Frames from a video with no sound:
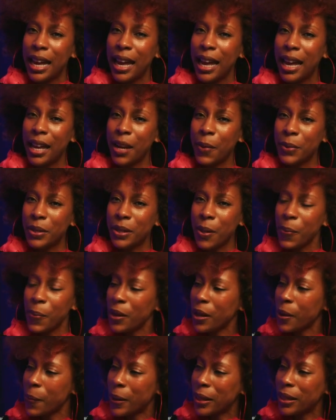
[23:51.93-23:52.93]
And it was
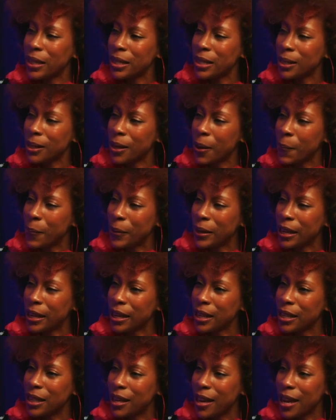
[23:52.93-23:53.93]
something about this
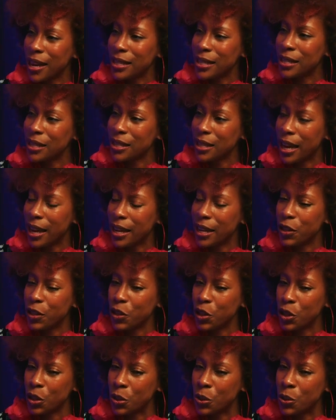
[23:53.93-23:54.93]
company that I decided
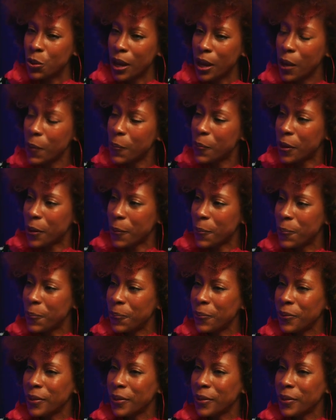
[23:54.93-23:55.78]
to help them.